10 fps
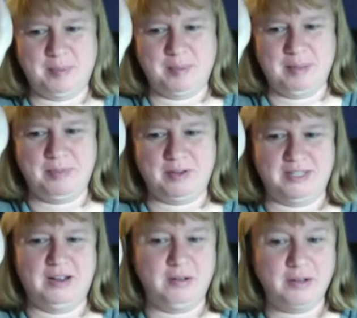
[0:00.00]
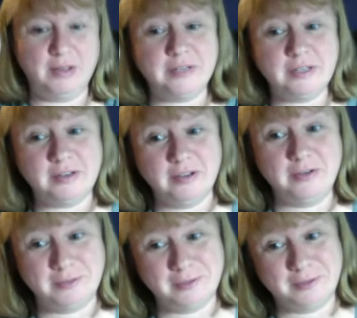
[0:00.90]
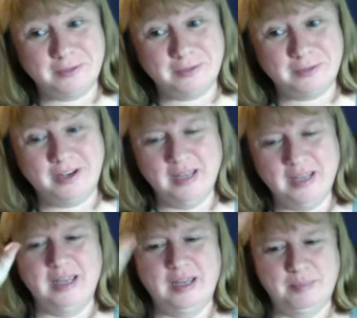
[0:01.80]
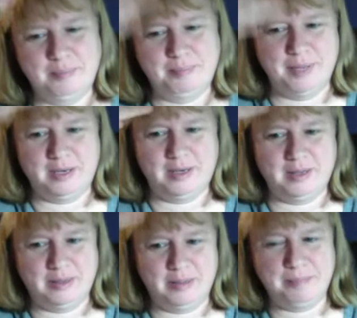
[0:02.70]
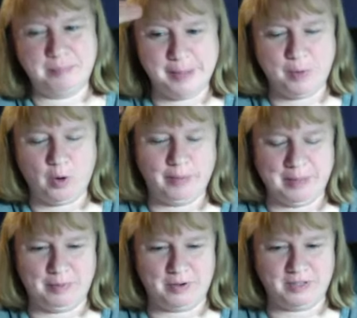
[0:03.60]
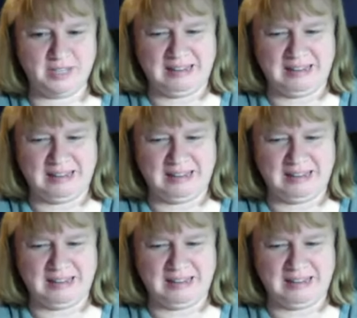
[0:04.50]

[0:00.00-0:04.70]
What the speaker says: people that say, "Oh, you did good," but the important people are saying,